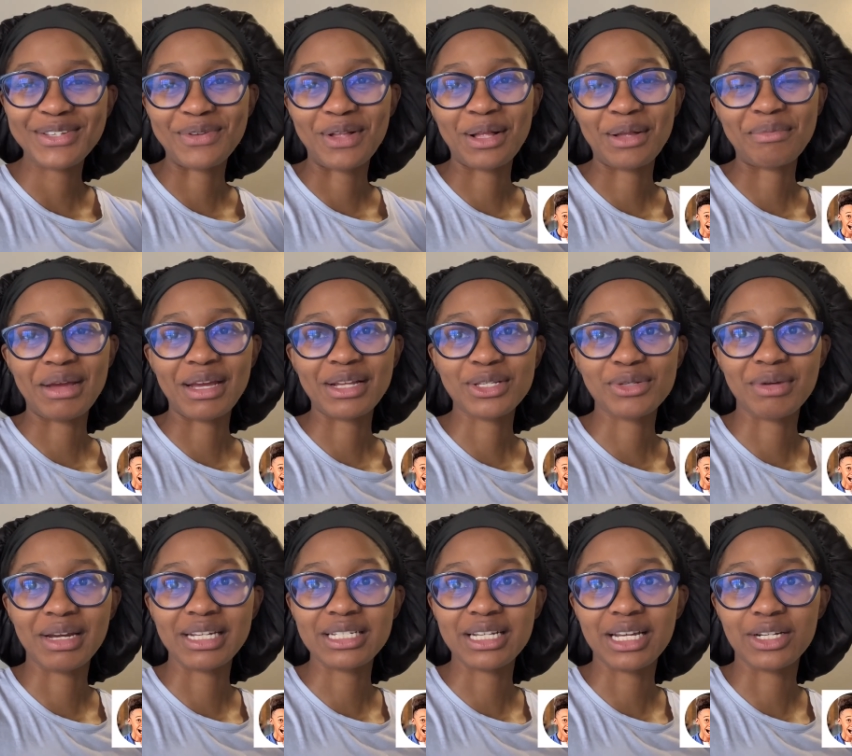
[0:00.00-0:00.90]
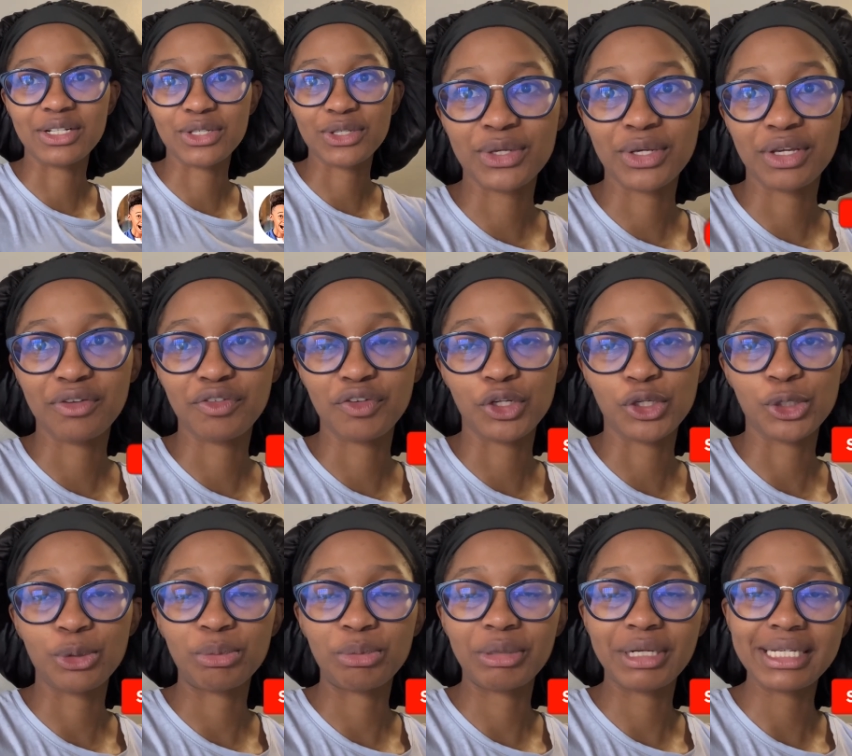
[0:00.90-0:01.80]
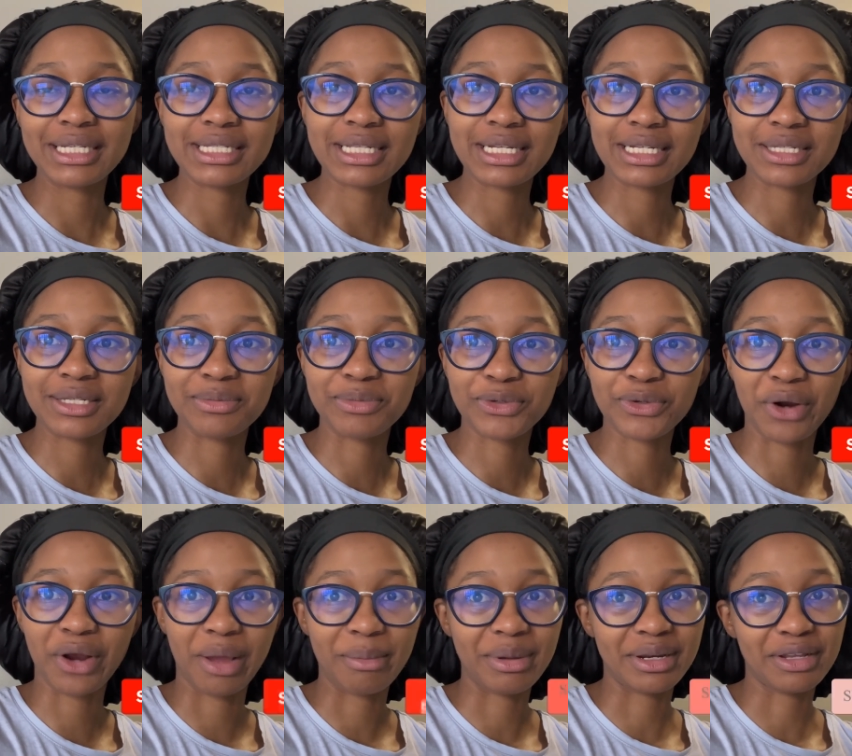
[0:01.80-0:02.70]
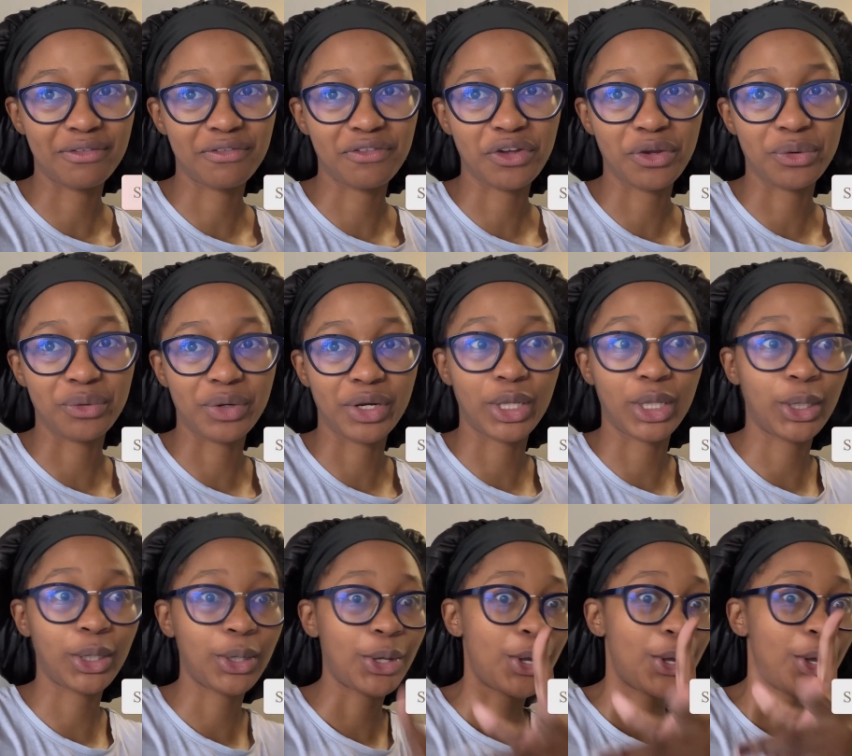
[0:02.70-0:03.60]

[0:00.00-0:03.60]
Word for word: welcome back to my channel. So if you're new, please click subscribe, and if you're regular,